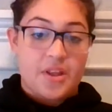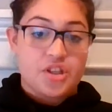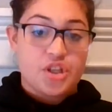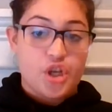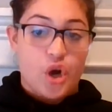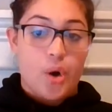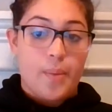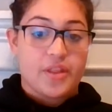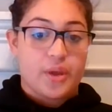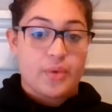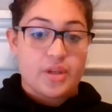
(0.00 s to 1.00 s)
To know
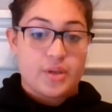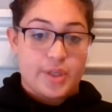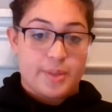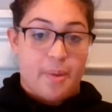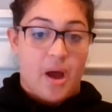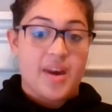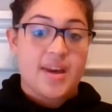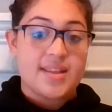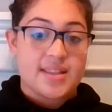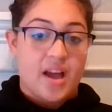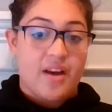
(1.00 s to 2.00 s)
about the
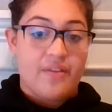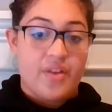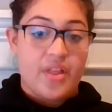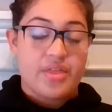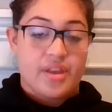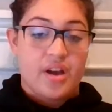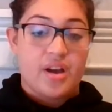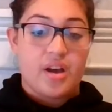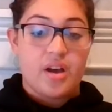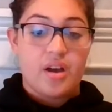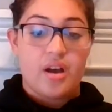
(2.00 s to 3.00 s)
respondents of the